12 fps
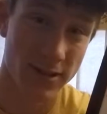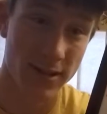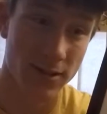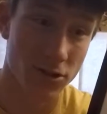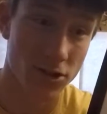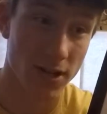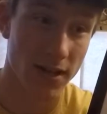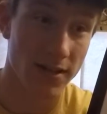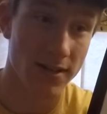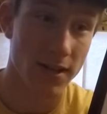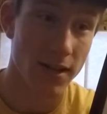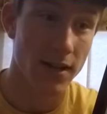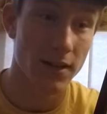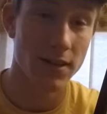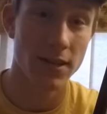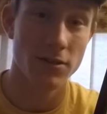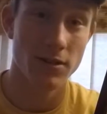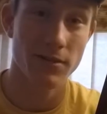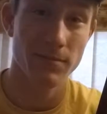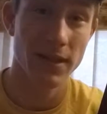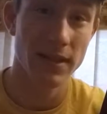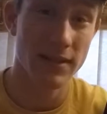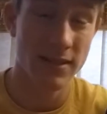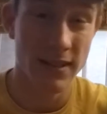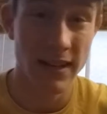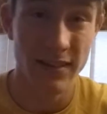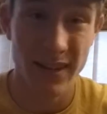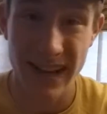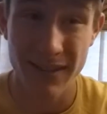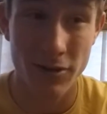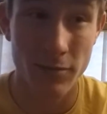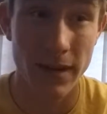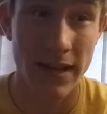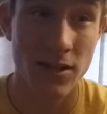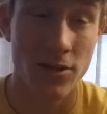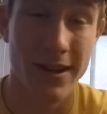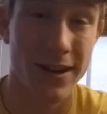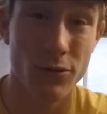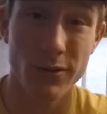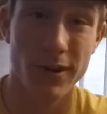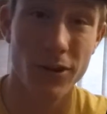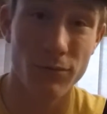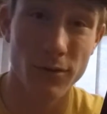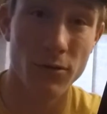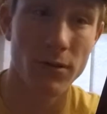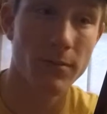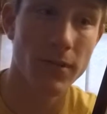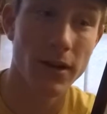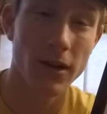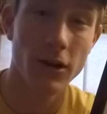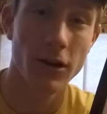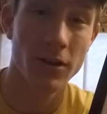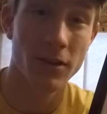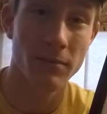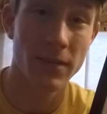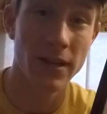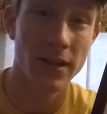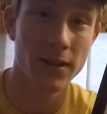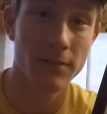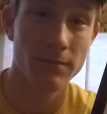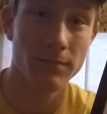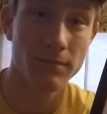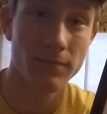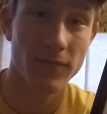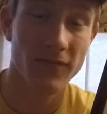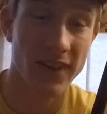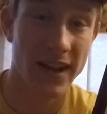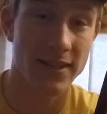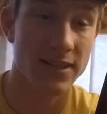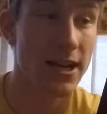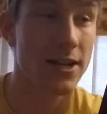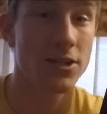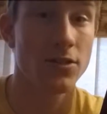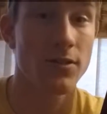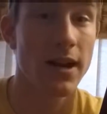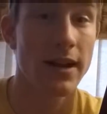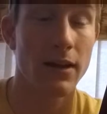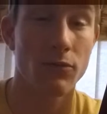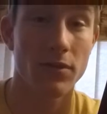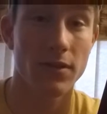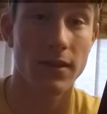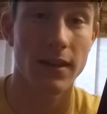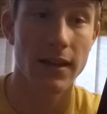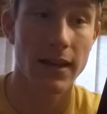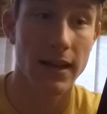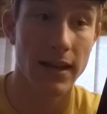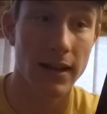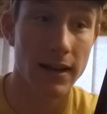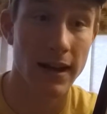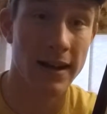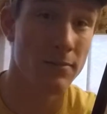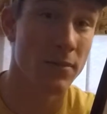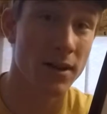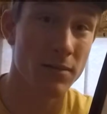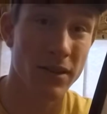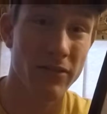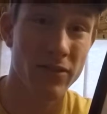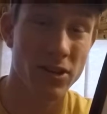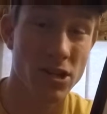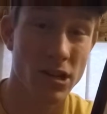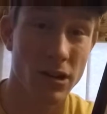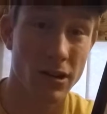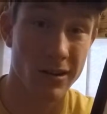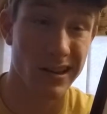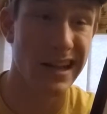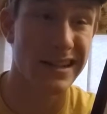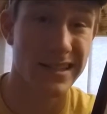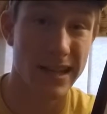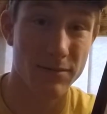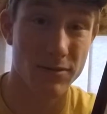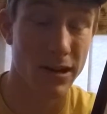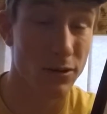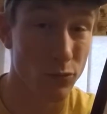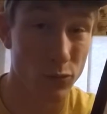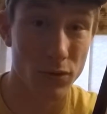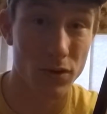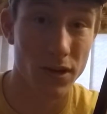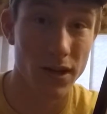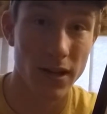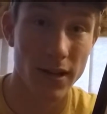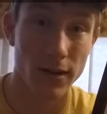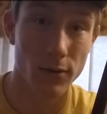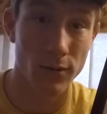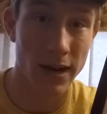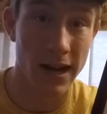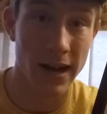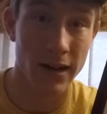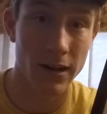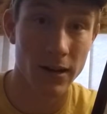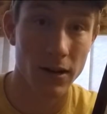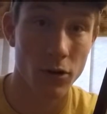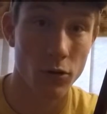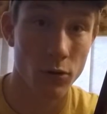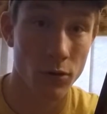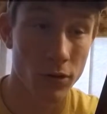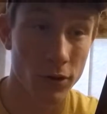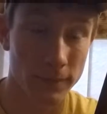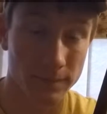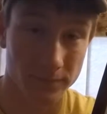and jigs. These are going to be slightly heavier baits, so I don't want to throw them on the medium fast action rod. And I'm going to be fishing a lot of times around wood, rock, or